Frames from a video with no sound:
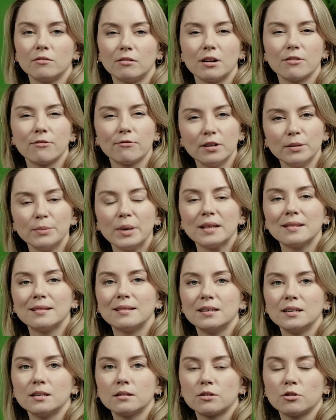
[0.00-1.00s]
are 3 main
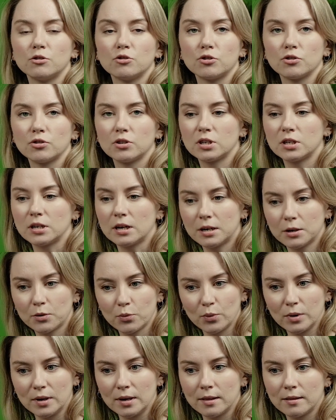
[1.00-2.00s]
things you should start
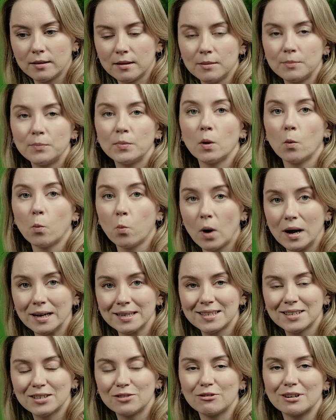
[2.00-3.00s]
with
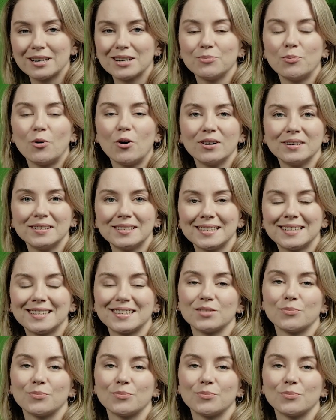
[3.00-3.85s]
once you are appointed as a